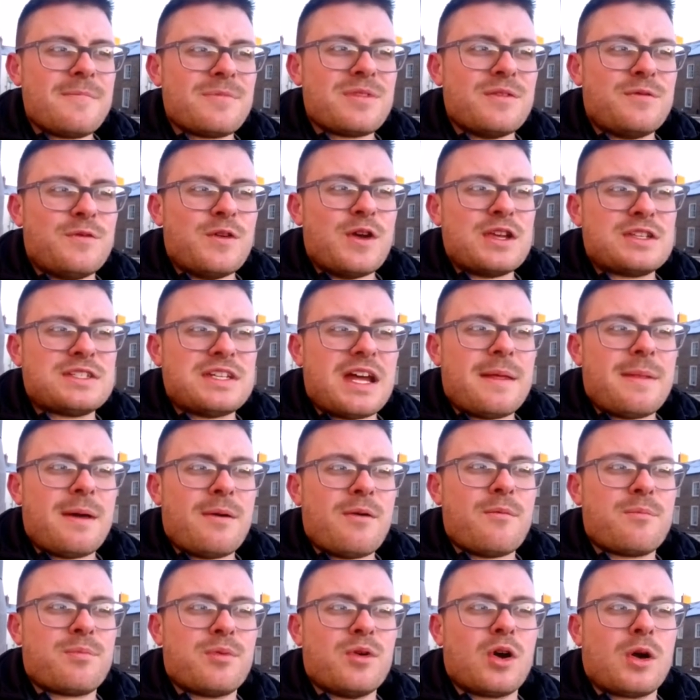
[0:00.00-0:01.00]
The first time
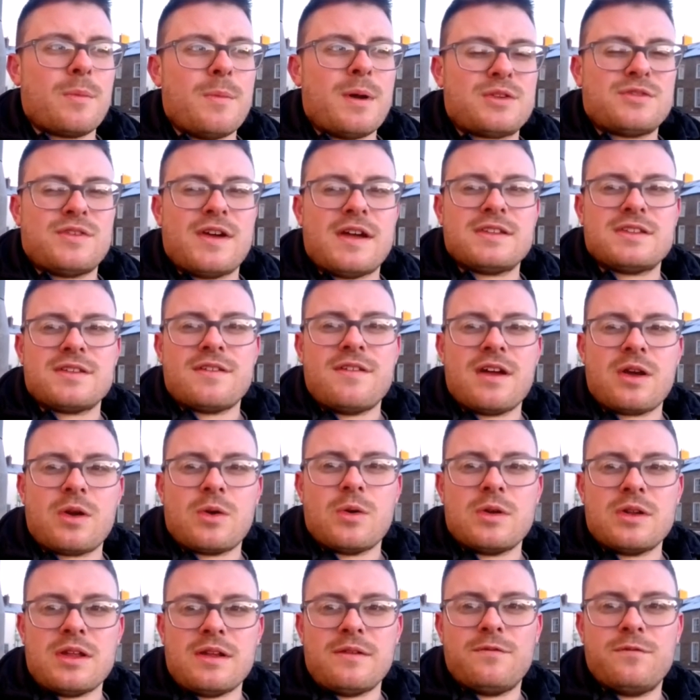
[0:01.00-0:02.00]
that we broke my transfer
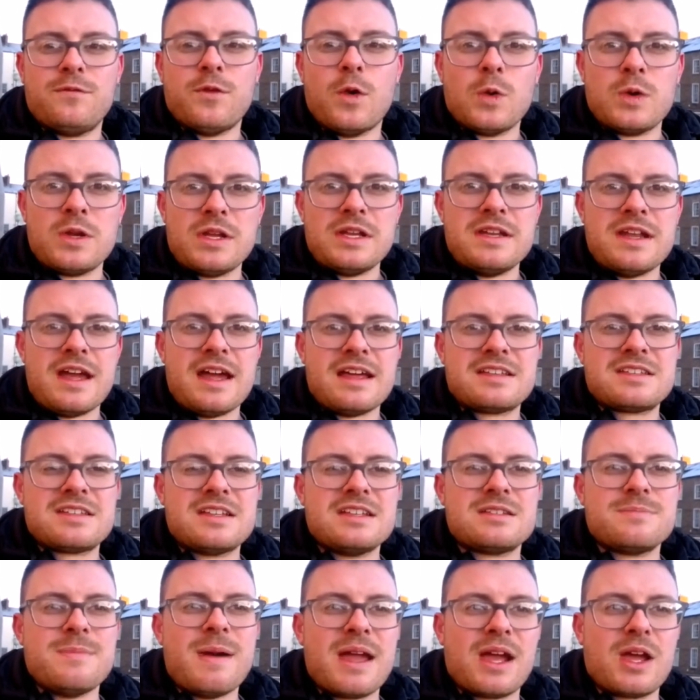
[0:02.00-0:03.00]
record in 14 years
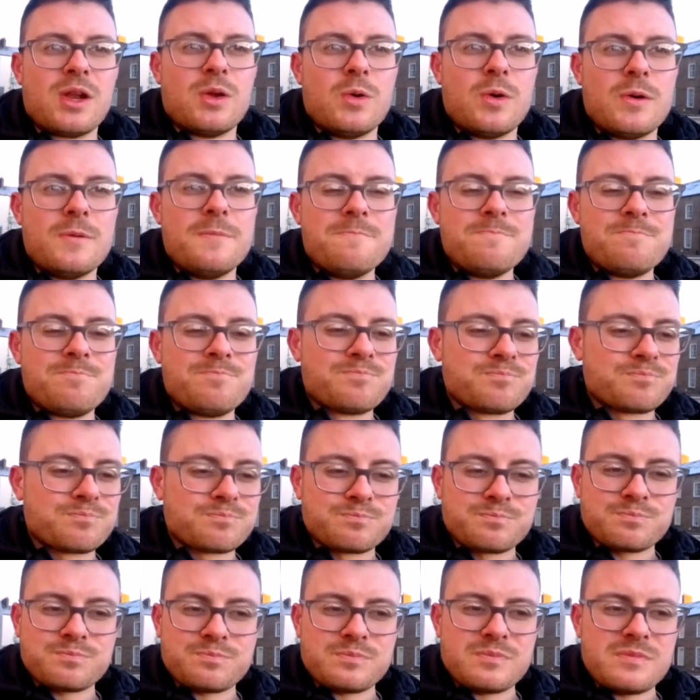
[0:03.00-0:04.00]
since Michael Owen.
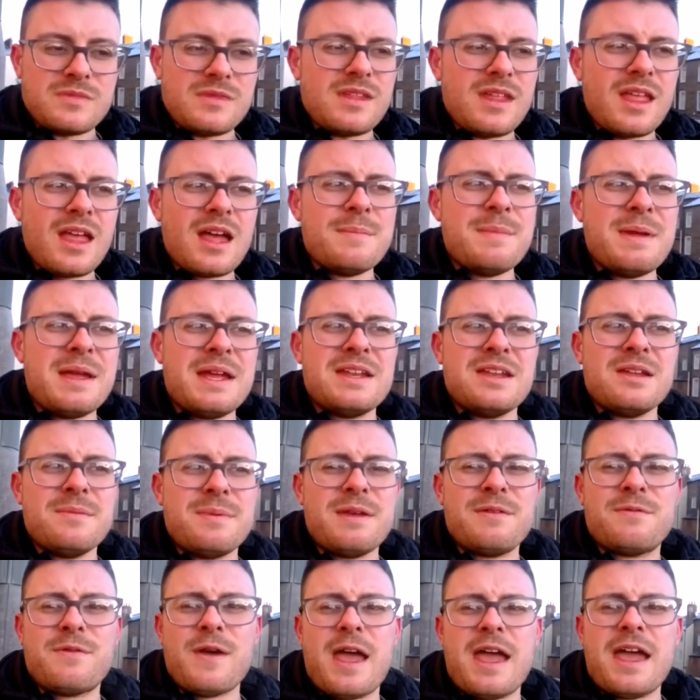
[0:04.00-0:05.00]
I mean, to
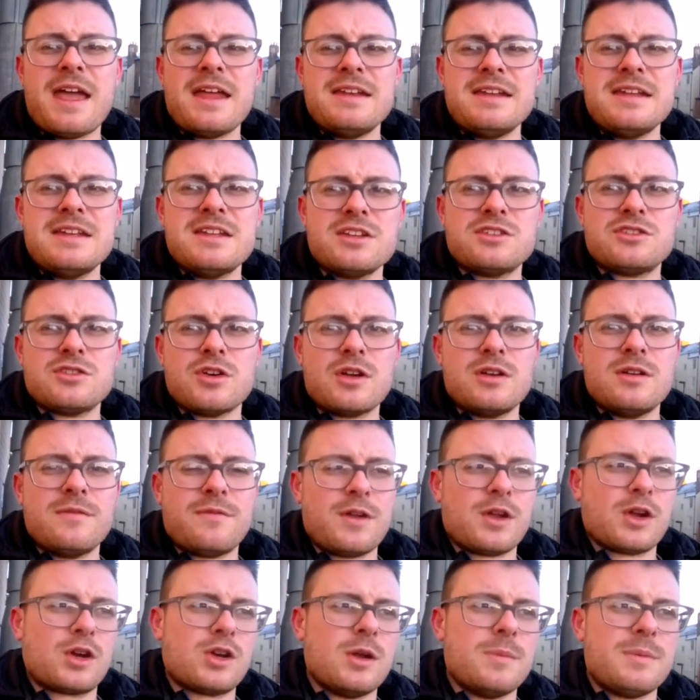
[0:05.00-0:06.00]
be fair, it needed done
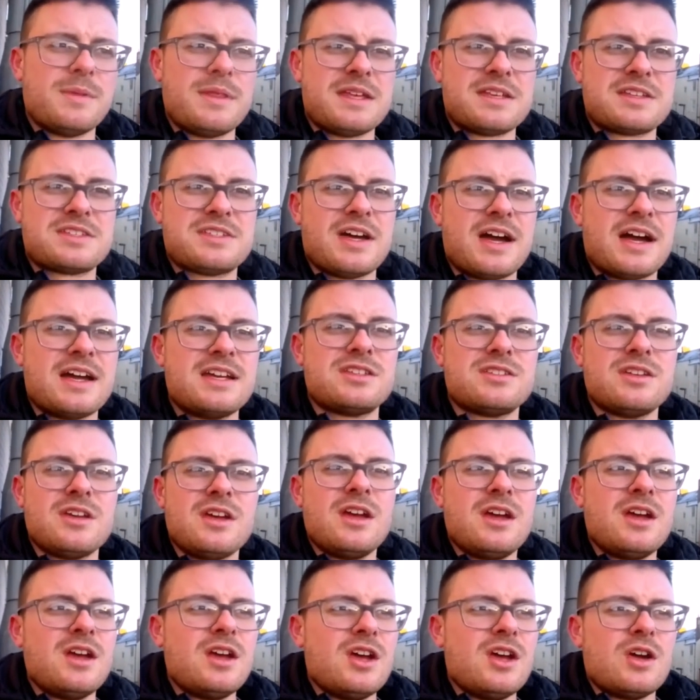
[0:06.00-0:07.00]
for a club of this size.
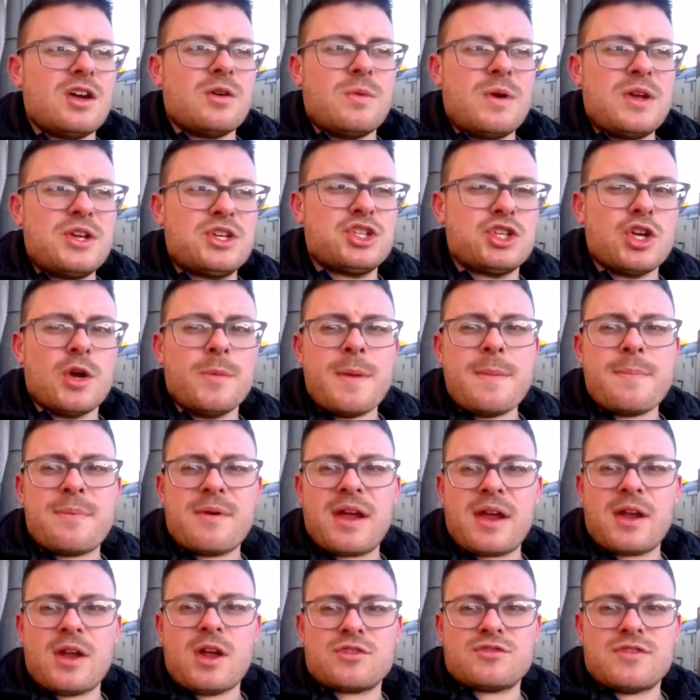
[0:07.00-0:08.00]
We should be
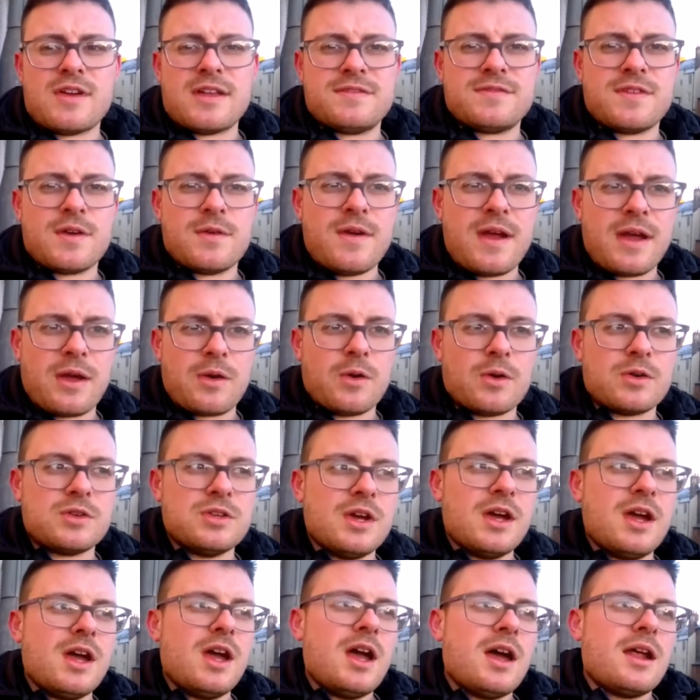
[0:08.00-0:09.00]
breaking our transfer record.
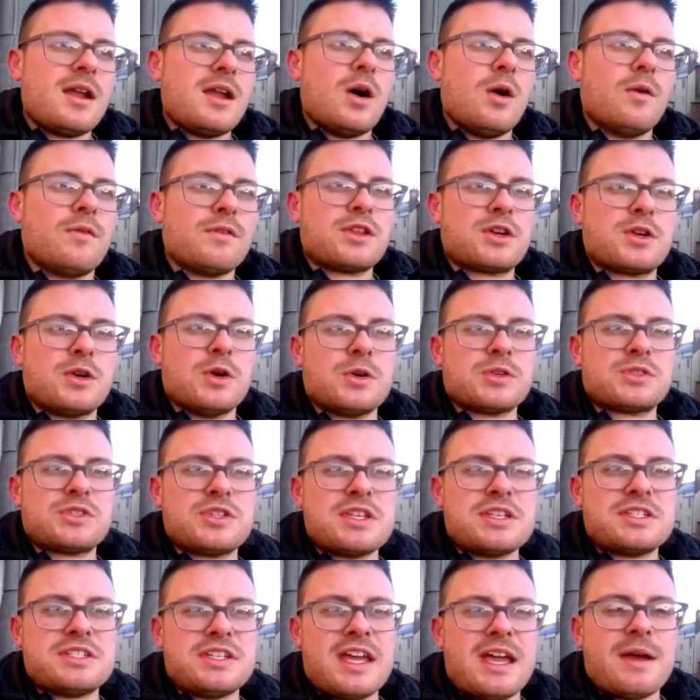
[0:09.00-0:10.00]
Over the course
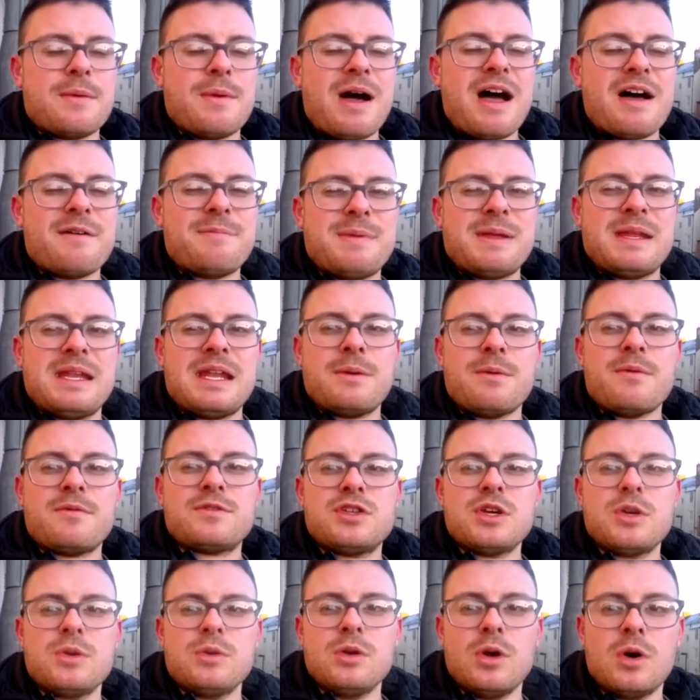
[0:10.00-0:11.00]
of the day, we have been linked
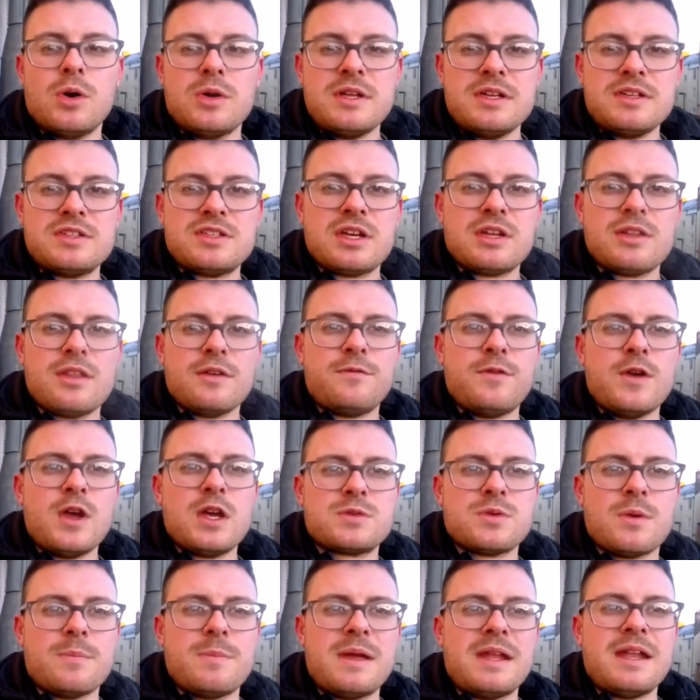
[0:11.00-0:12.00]
with two loanies. The
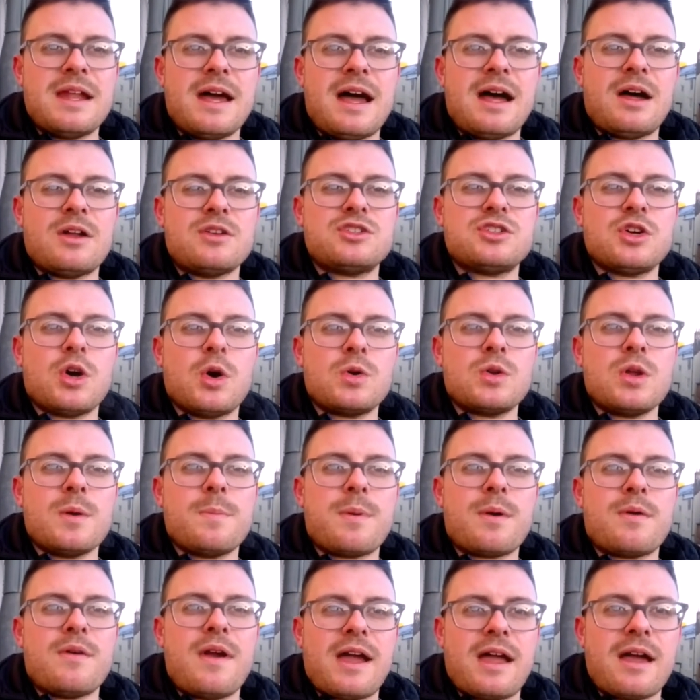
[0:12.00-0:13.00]
first one being Antonio
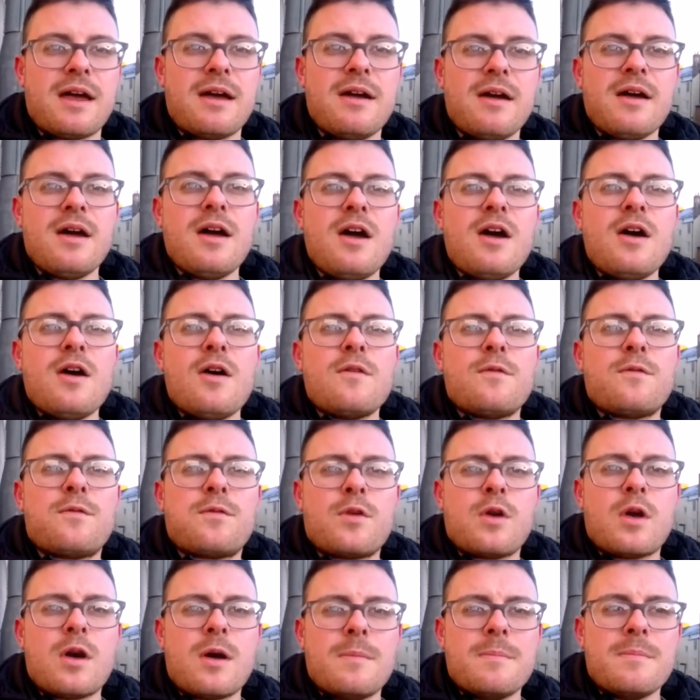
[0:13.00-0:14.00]
Barreca
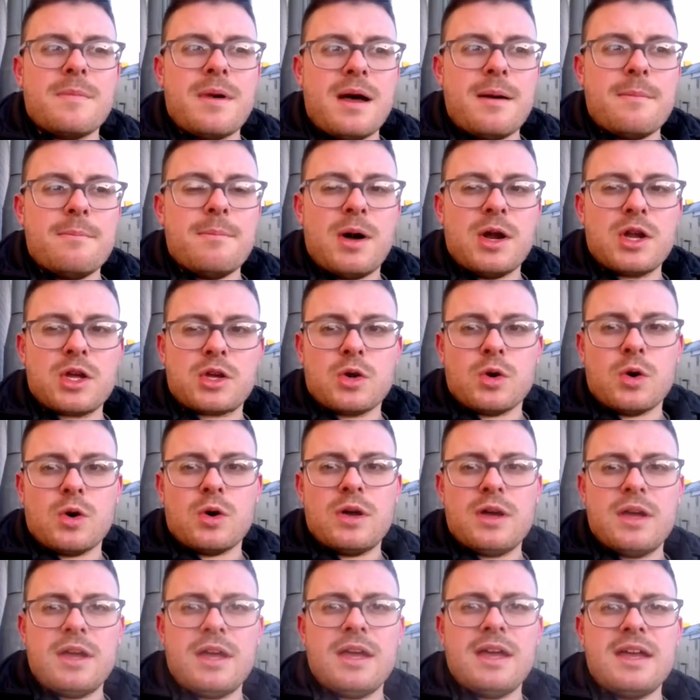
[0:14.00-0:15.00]
from
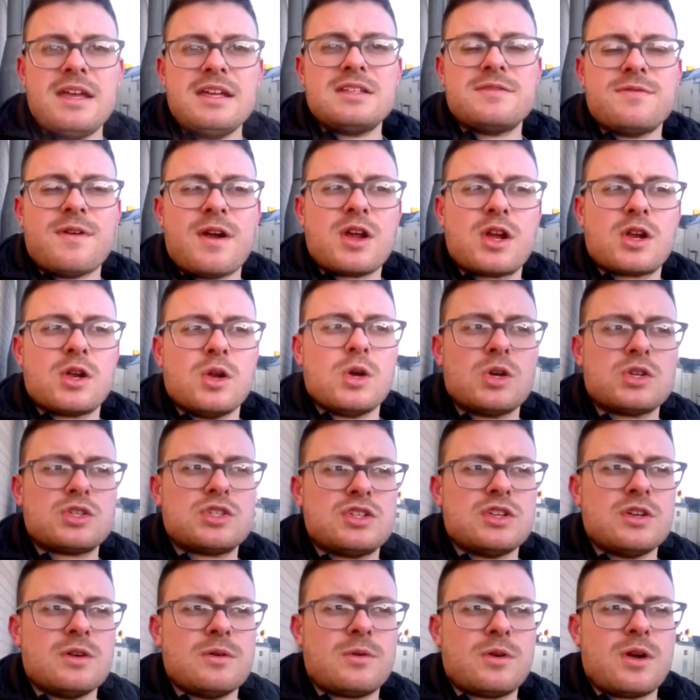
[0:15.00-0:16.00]
Monaco. He's very
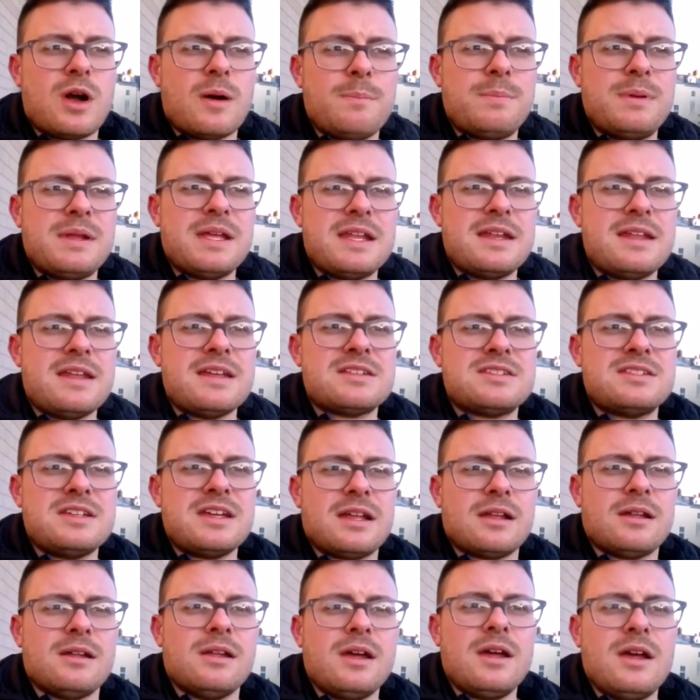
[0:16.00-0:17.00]
close to completing his
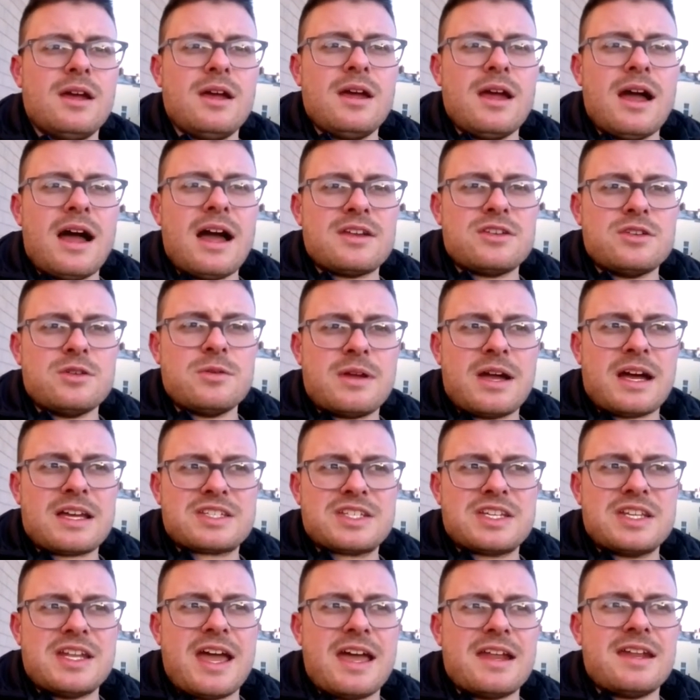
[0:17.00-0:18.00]
deal at
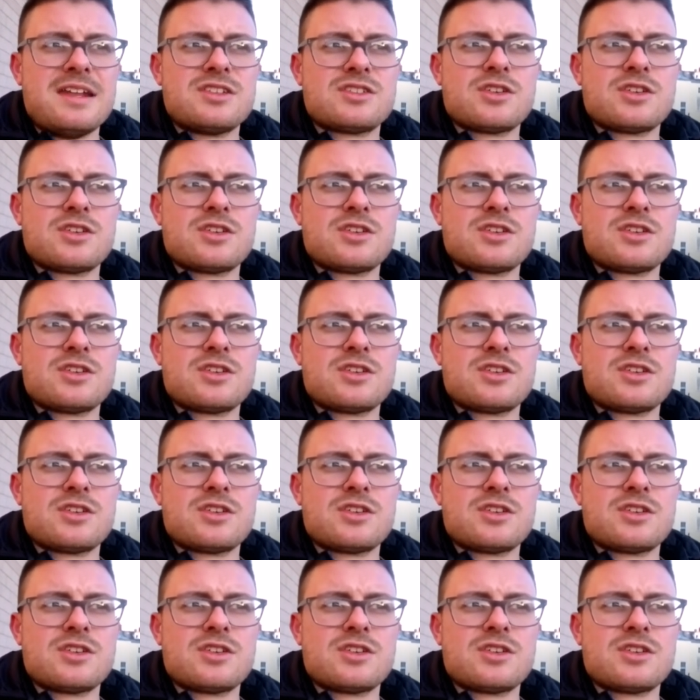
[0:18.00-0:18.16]
Newcastle United.